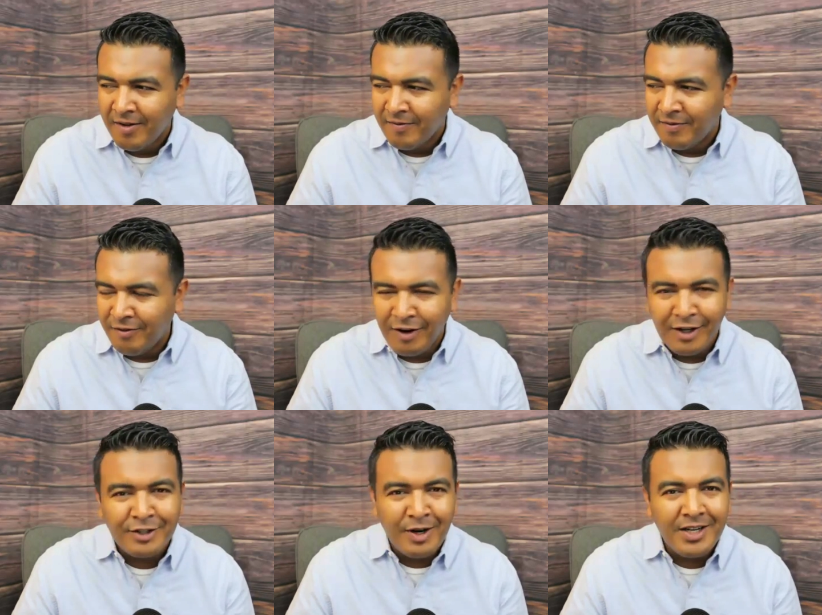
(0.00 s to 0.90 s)
the
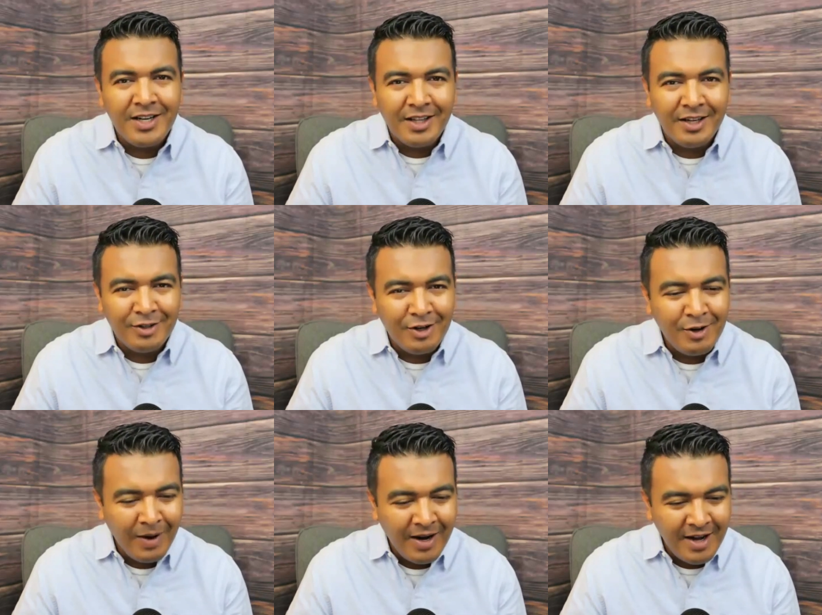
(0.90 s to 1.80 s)
very trendy thing to do
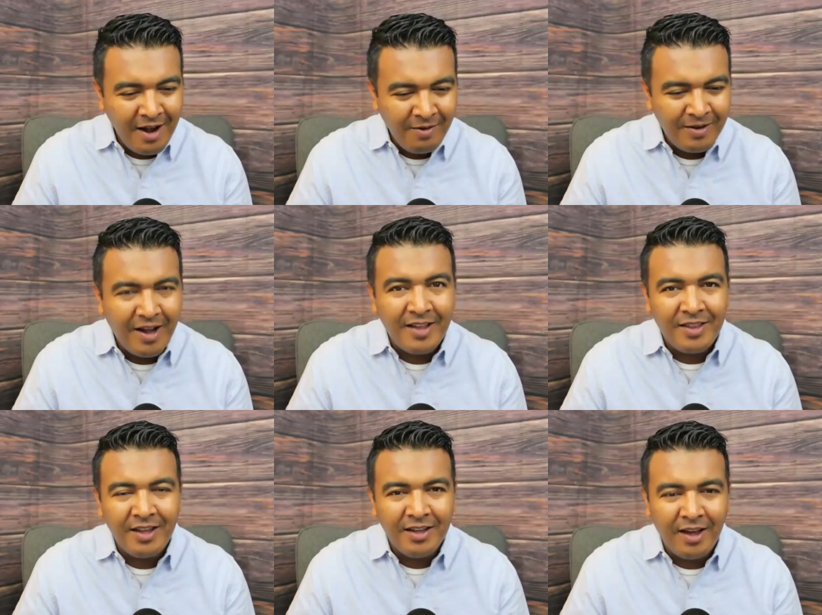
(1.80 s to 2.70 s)
right now, I think,